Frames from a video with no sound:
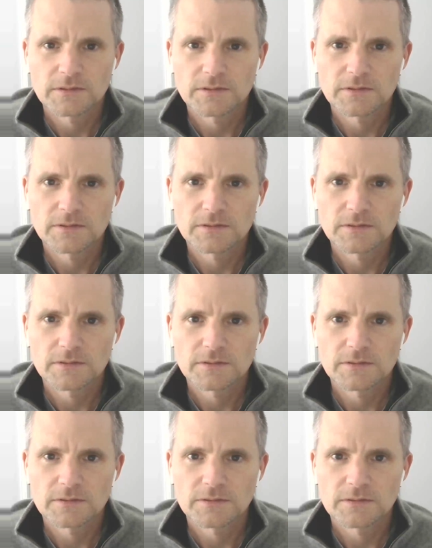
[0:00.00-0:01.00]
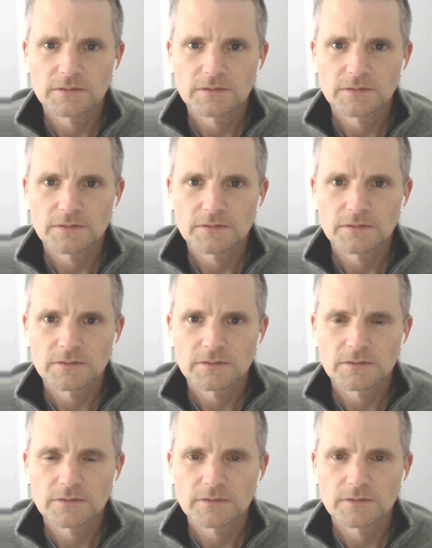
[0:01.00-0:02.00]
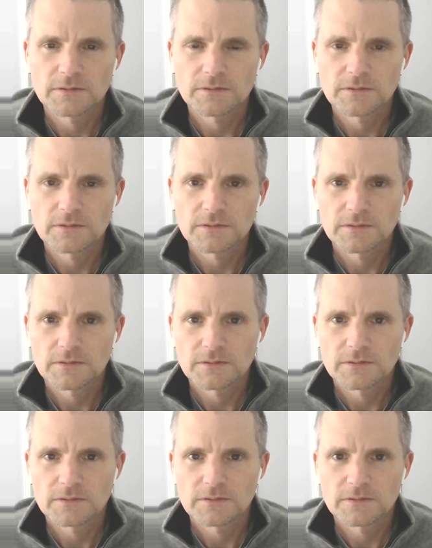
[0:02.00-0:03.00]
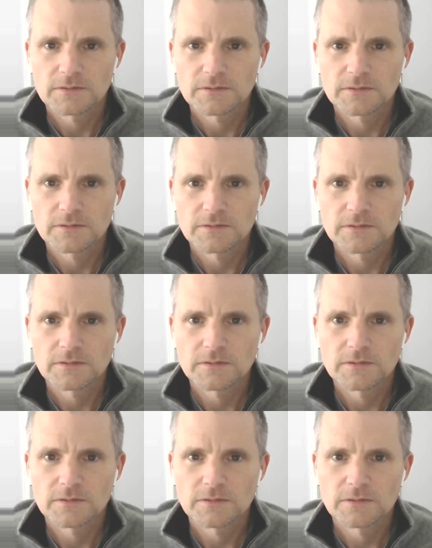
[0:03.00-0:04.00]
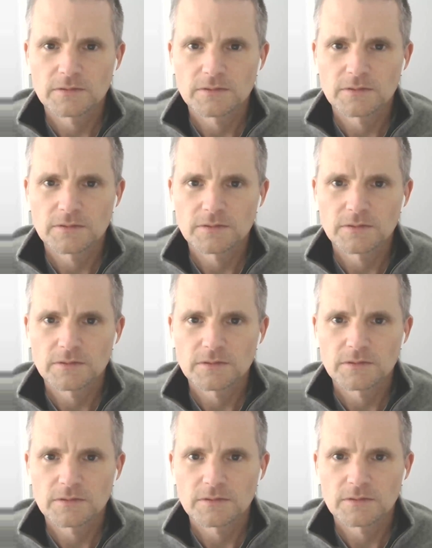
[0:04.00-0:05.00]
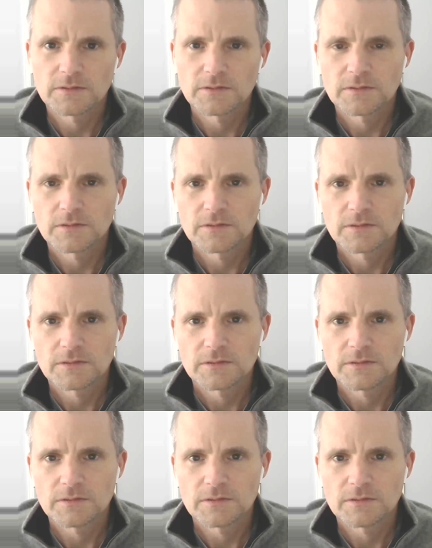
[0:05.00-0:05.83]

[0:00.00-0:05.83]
(silent)